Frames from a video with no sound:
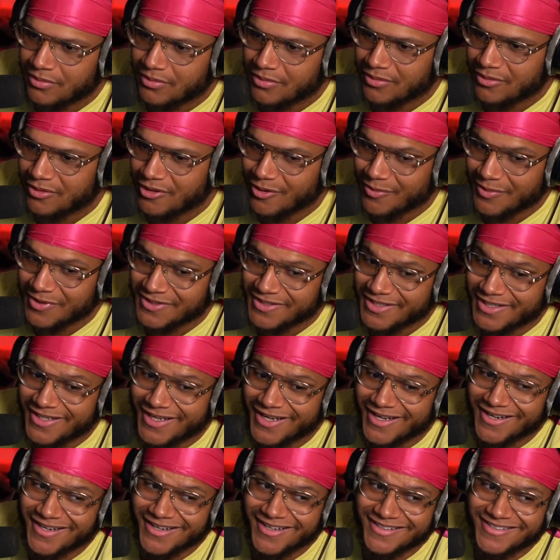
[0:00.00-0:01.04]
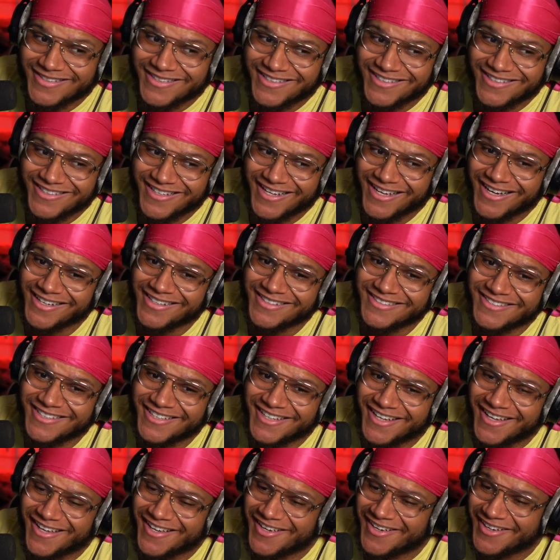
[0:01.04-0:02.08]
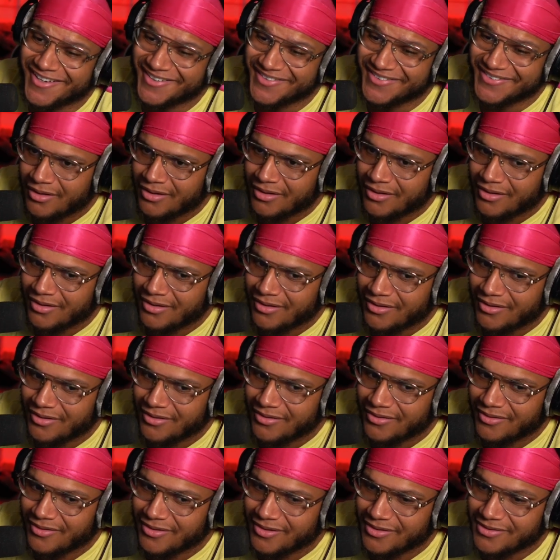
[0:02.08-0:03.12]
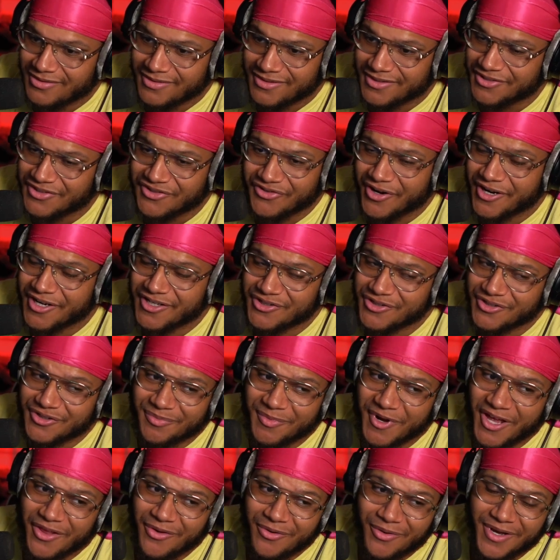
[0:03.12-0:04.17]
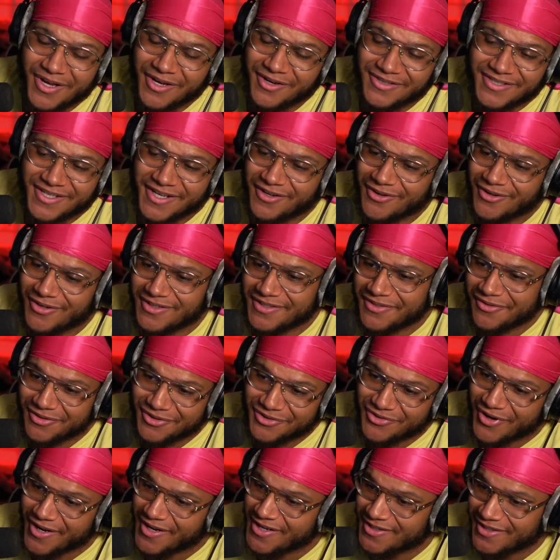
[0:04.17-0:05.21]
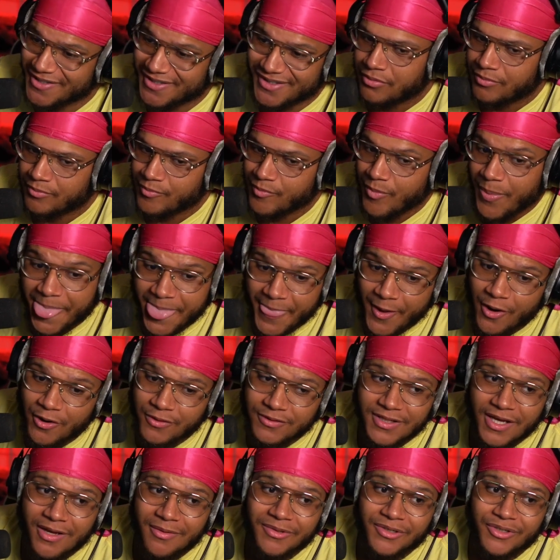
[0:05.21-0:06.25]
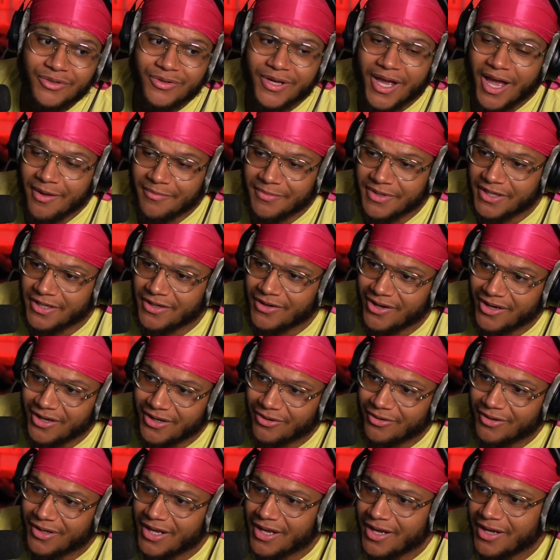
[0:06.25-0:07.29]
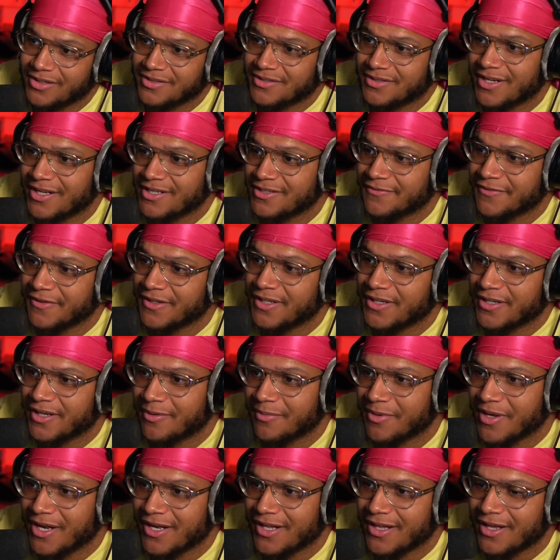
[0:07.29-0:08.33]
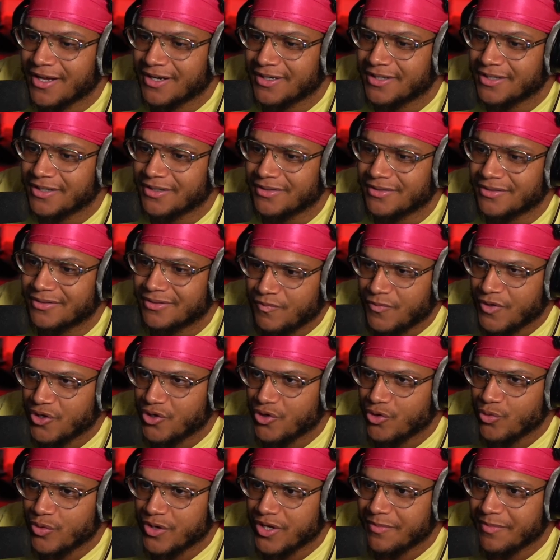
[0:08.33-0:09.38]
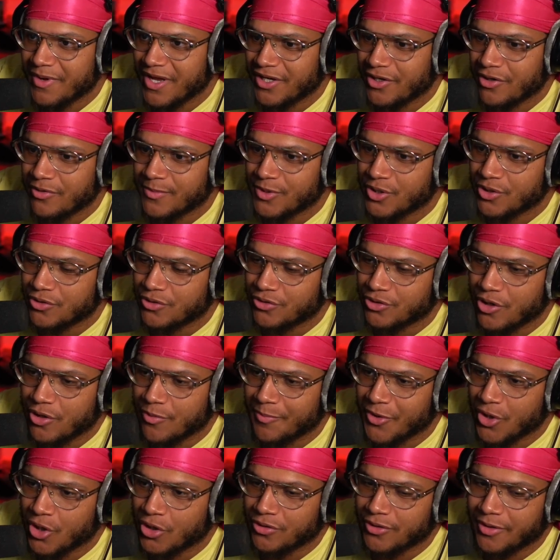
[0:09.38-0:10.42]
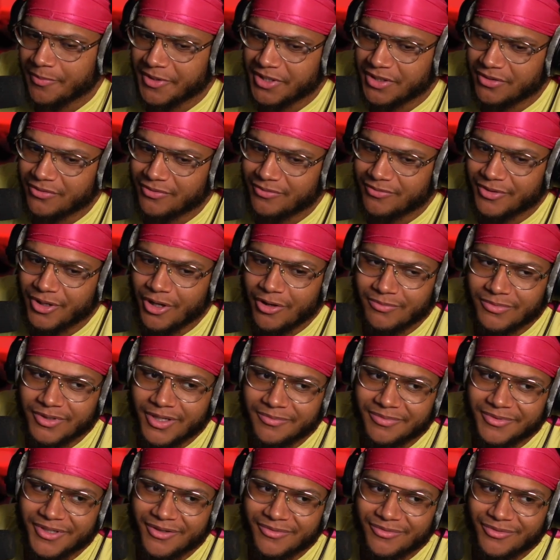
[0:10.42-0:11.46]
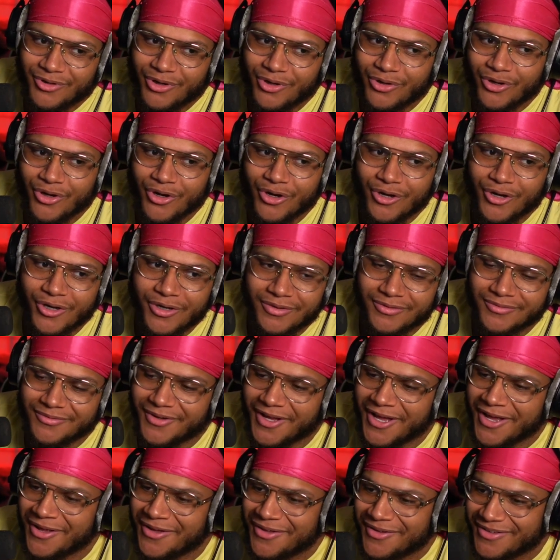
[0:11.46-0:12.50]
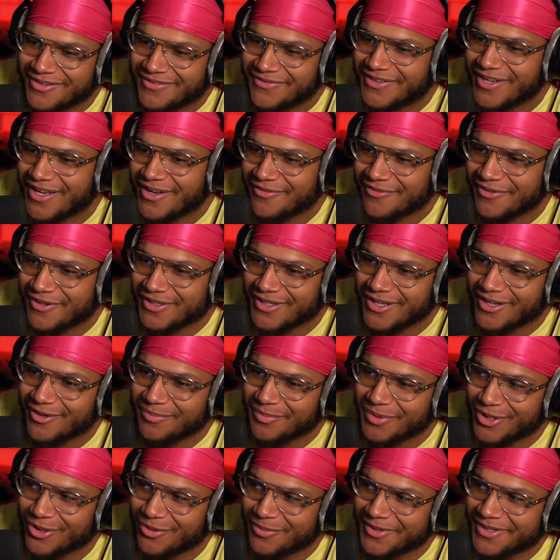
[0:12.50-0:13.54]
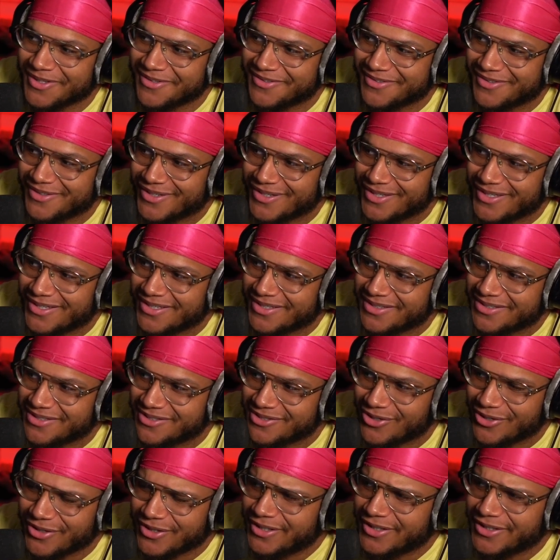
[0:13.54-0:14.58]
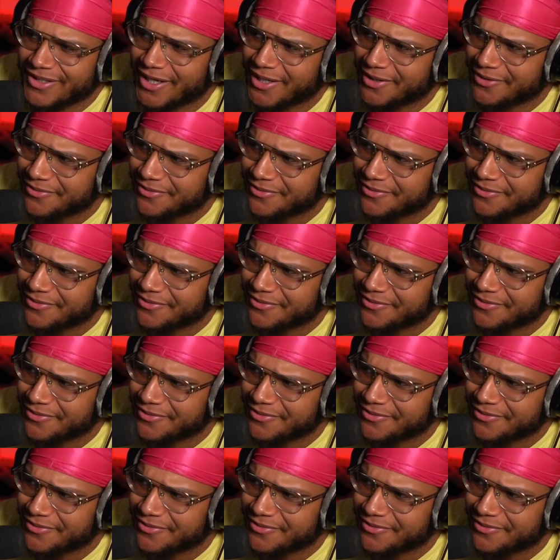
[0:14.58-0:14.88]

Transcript: Oh, well, see, kind of tough. This is a stranger, by the way. You're saying all this to a stranger. Oh, Tama do got me though. I ain't gonna lie. It's a nice feeling. I'm kind of locked in. Hoodie my dumbo. I mean, don't all. Kind of fucked that up a little bit. All good though.